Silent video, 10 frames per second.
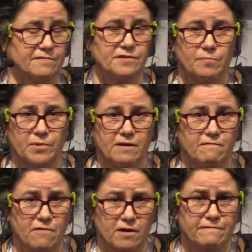If somebody
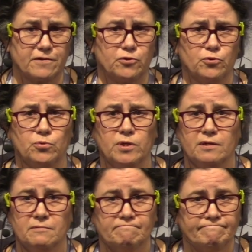in front of you
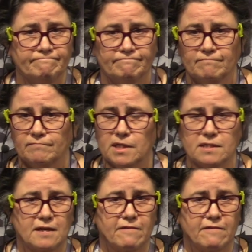doesn't